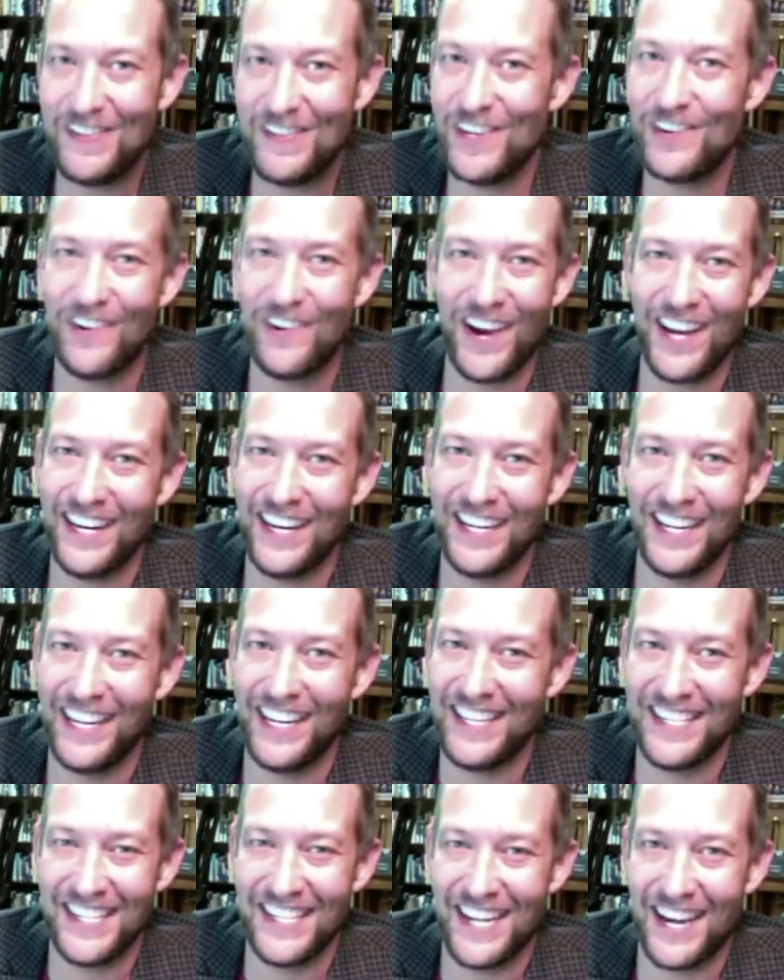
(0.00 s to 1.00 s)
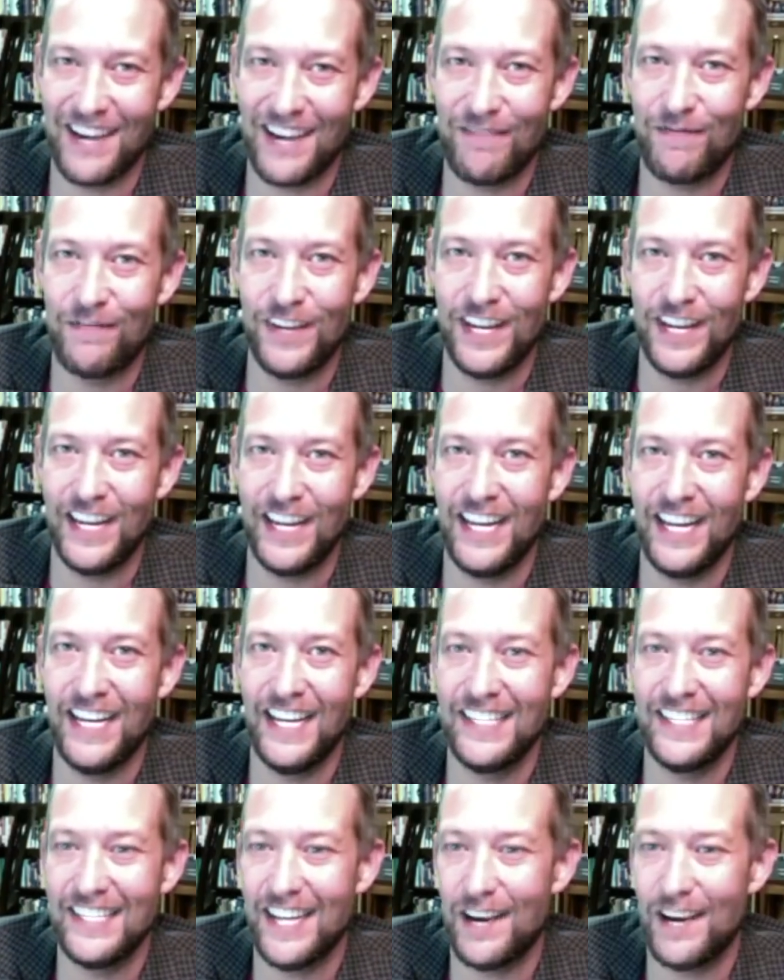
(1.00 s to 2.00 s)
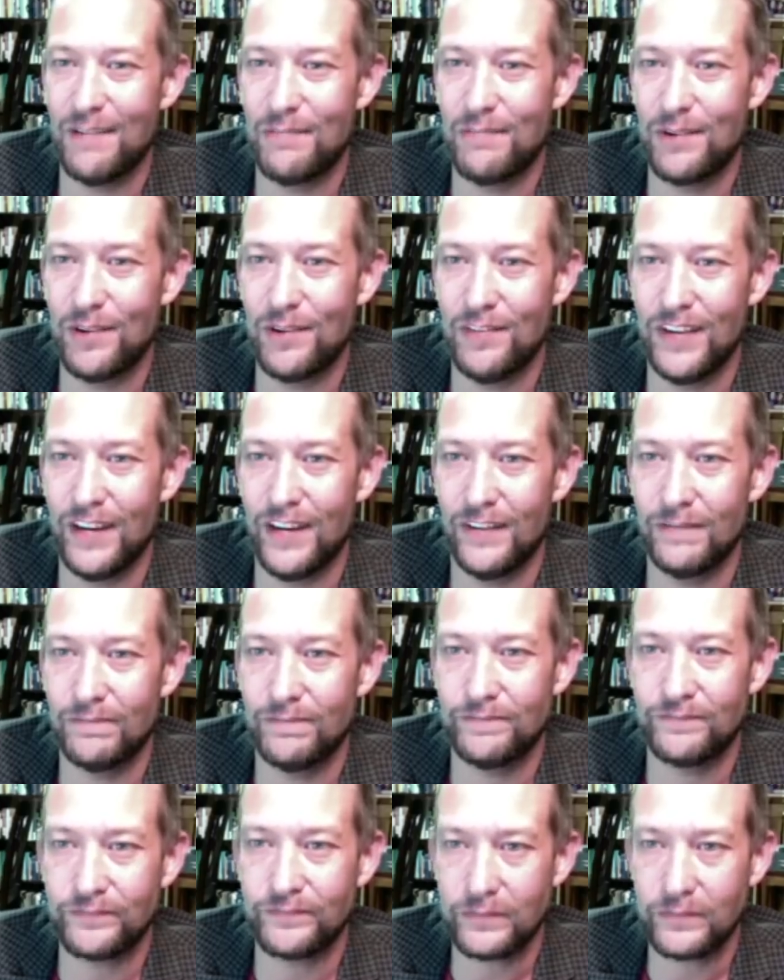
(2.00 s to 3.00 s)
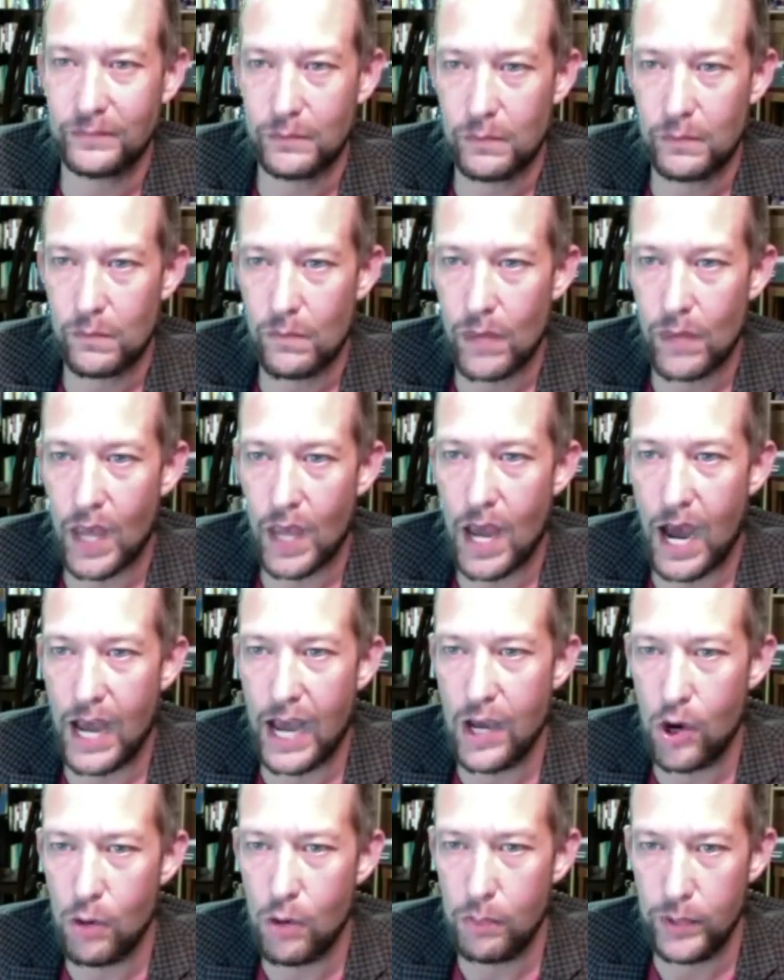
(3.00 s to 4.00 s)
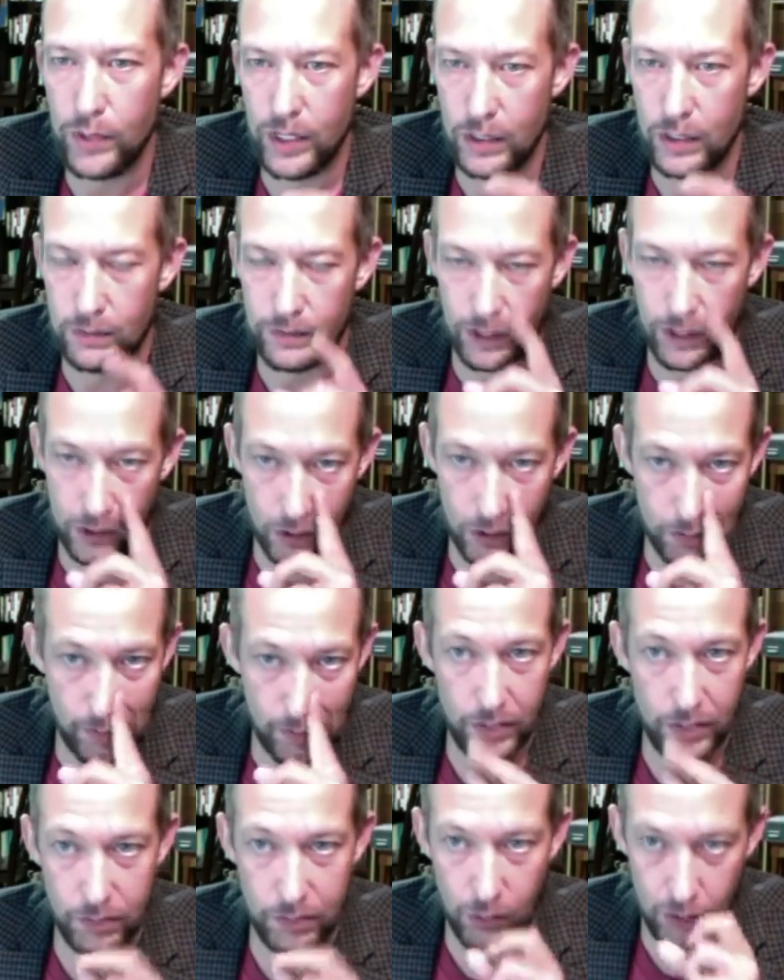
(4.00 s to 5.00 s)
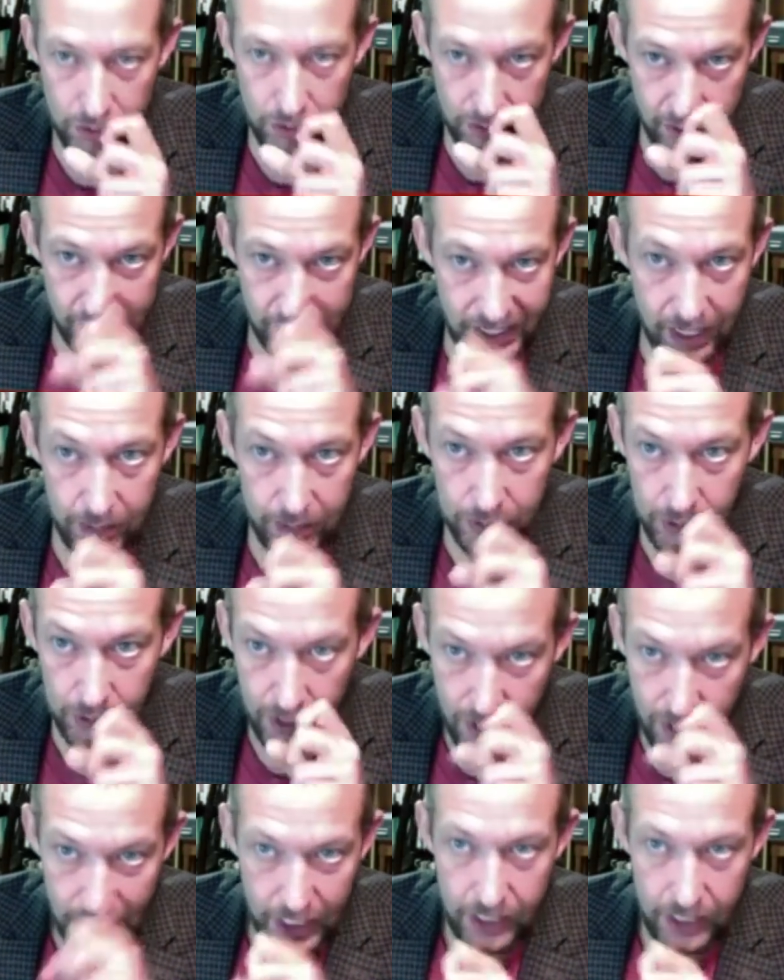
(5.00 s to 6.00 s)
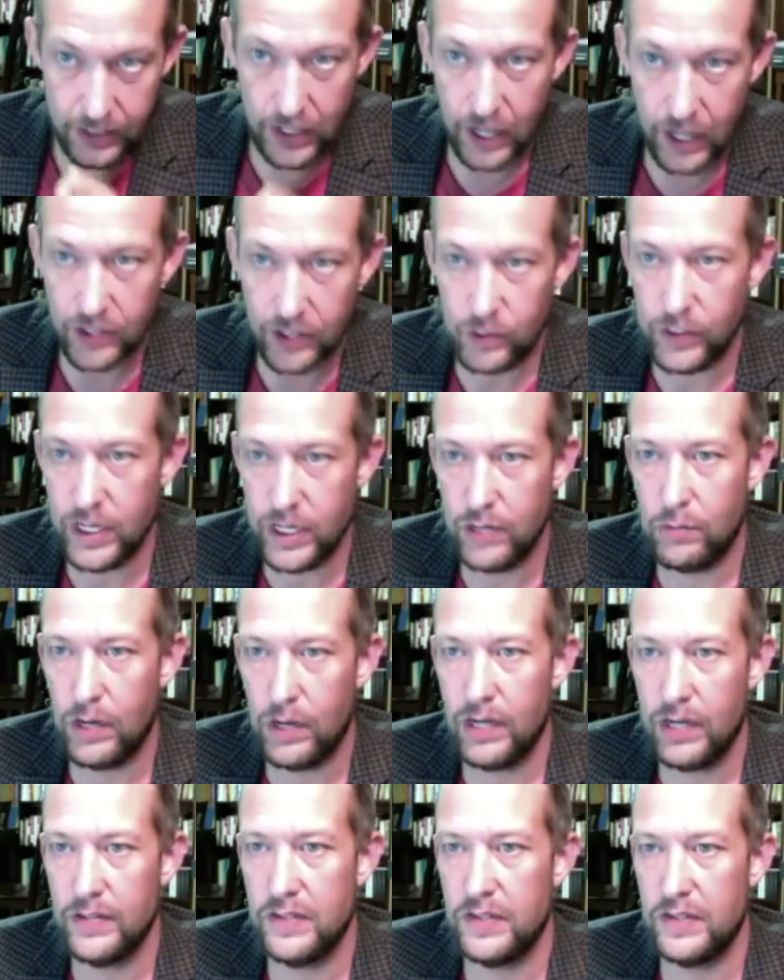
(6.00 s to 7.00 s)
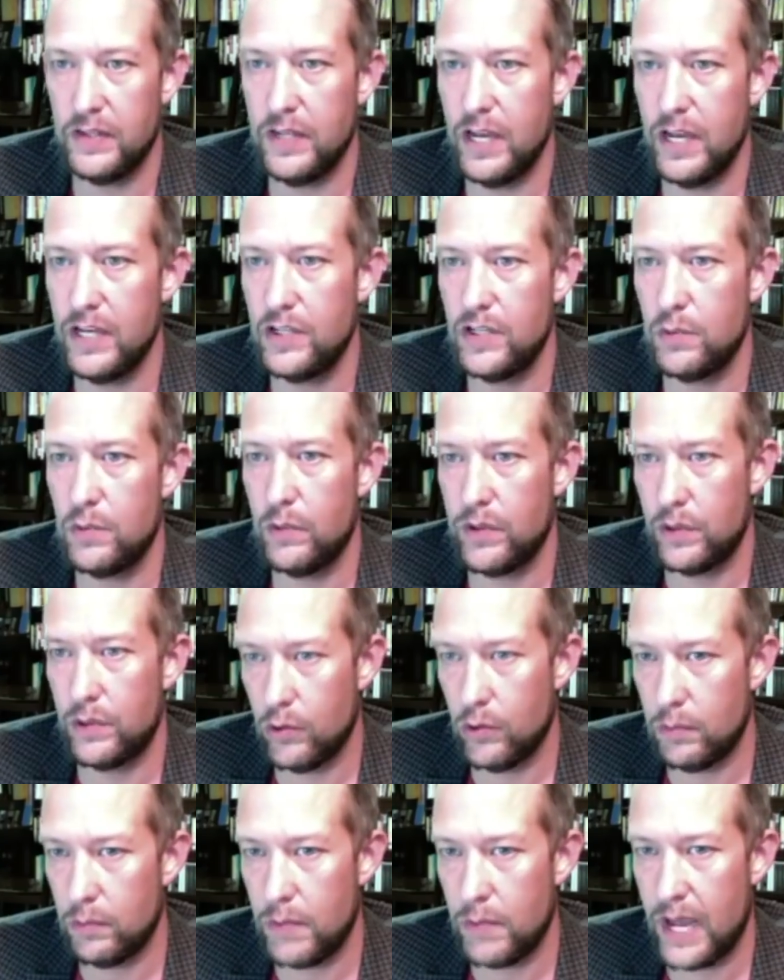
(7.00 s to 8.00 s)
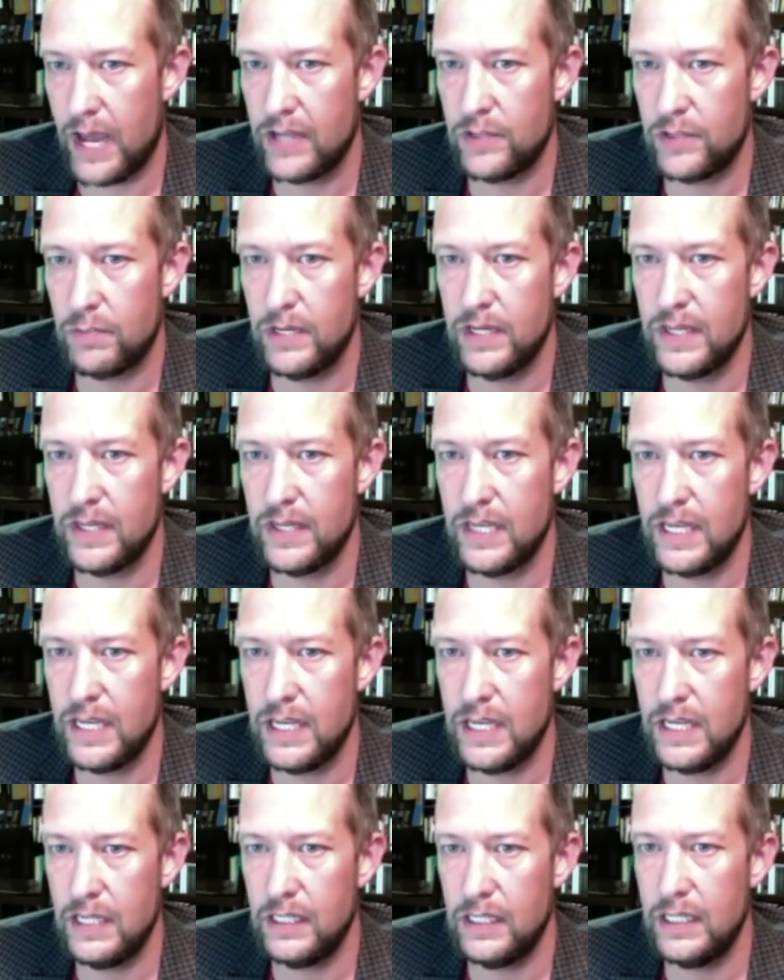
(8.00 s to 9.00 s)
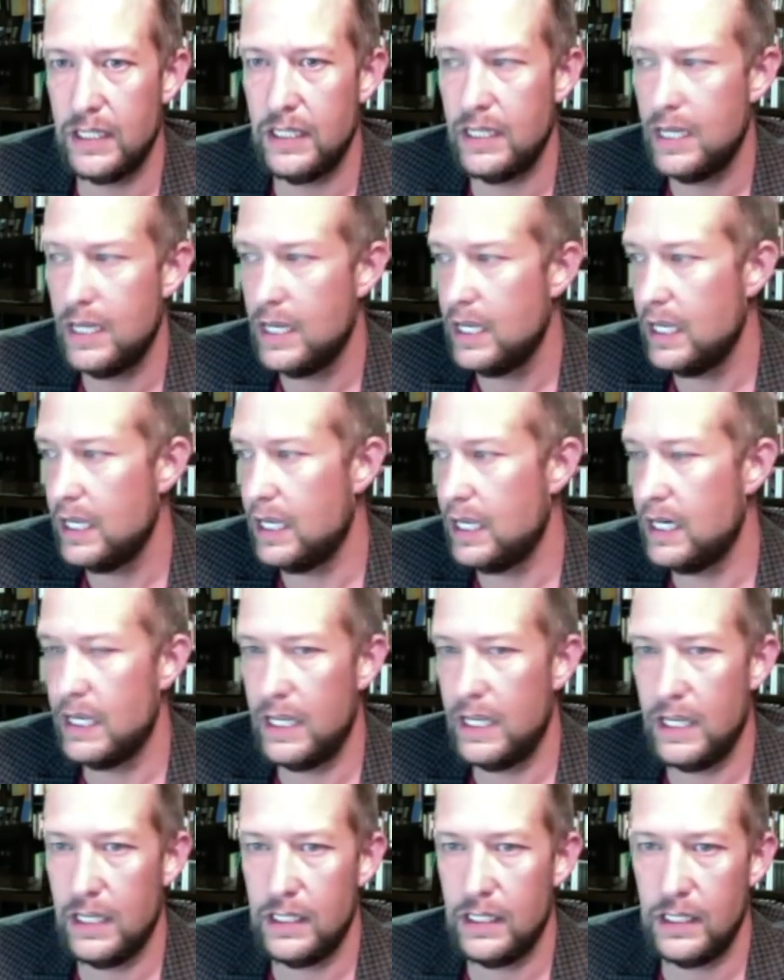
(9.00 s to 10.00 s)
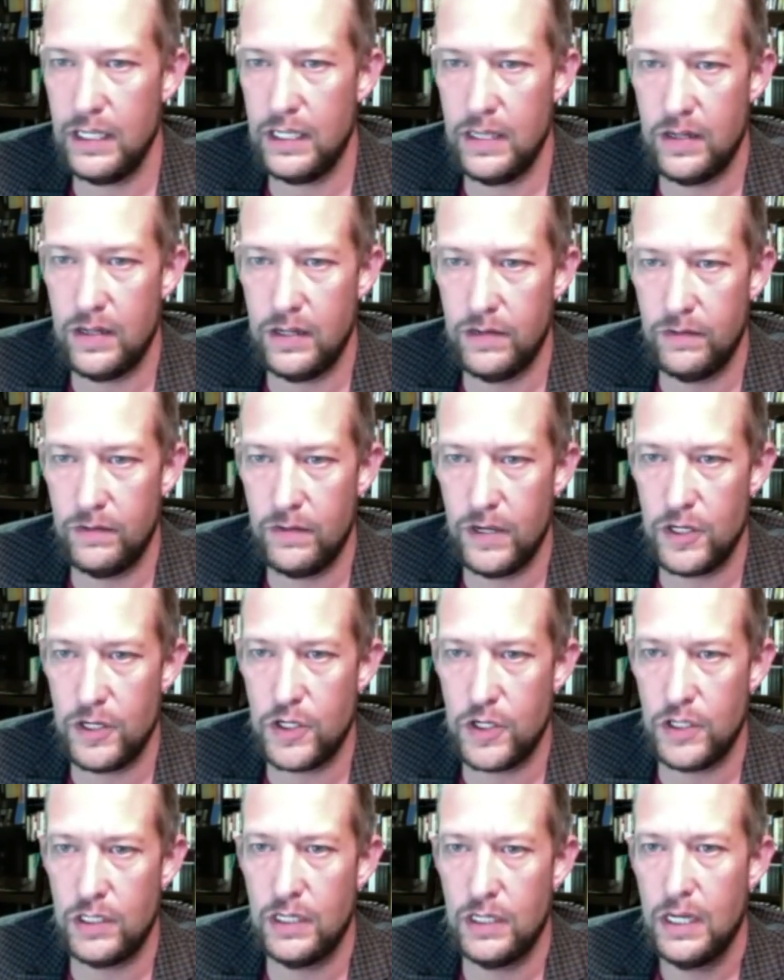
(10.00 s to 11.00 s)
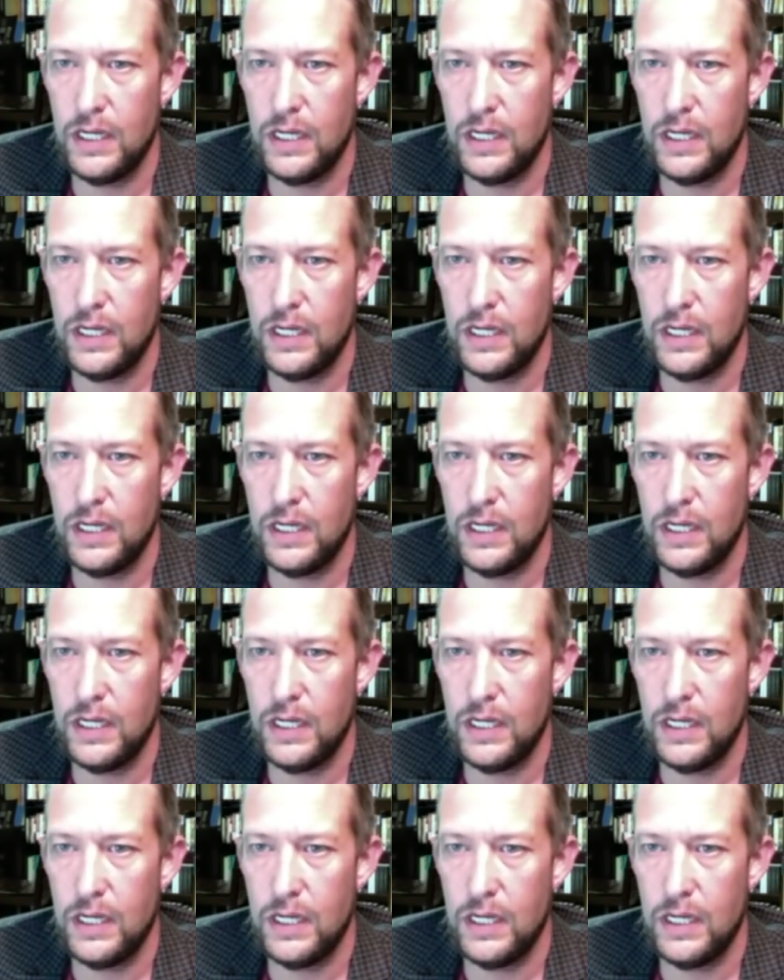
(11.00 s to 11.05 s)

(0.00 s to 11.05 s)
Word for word: you read it, it's not profound. I hope we can follow Beth Moore's example, not only in reconciliation with our own past, but in the healing the division